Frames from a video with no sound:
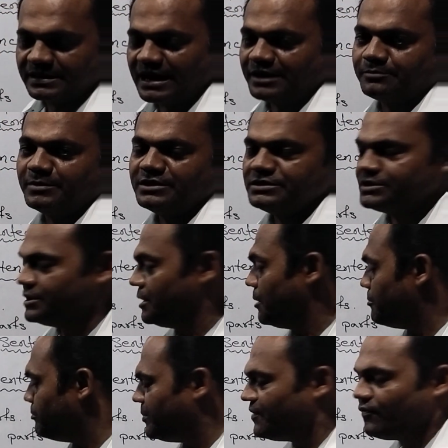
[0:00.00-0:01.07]
That means
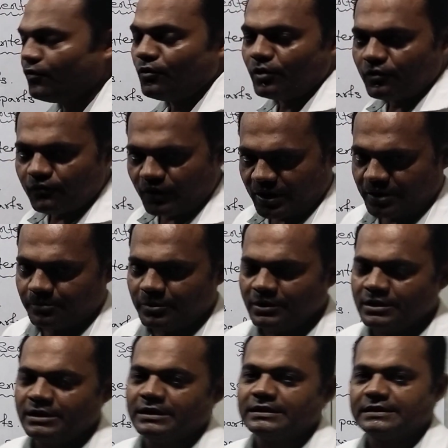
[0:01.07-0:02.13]
before
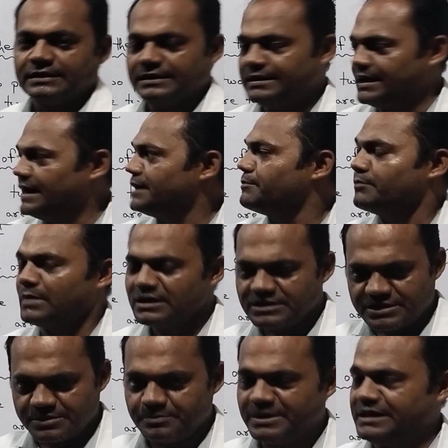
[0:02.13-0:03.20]
verb there
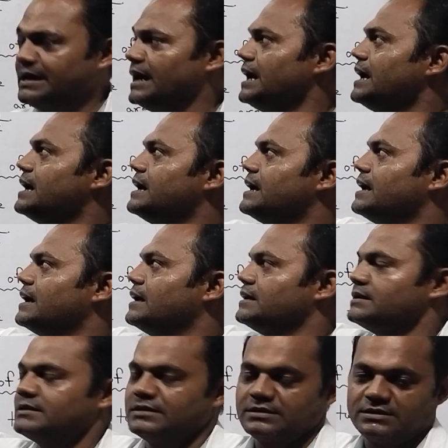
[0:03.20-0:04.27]
must be a
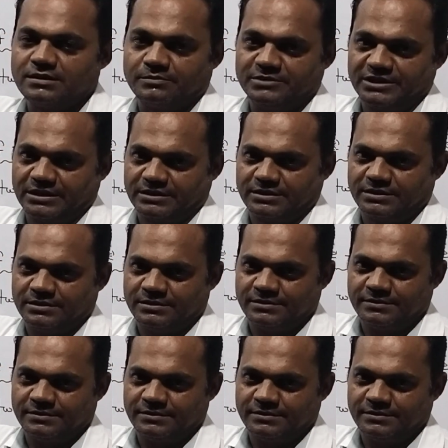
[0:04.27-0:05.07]
subject.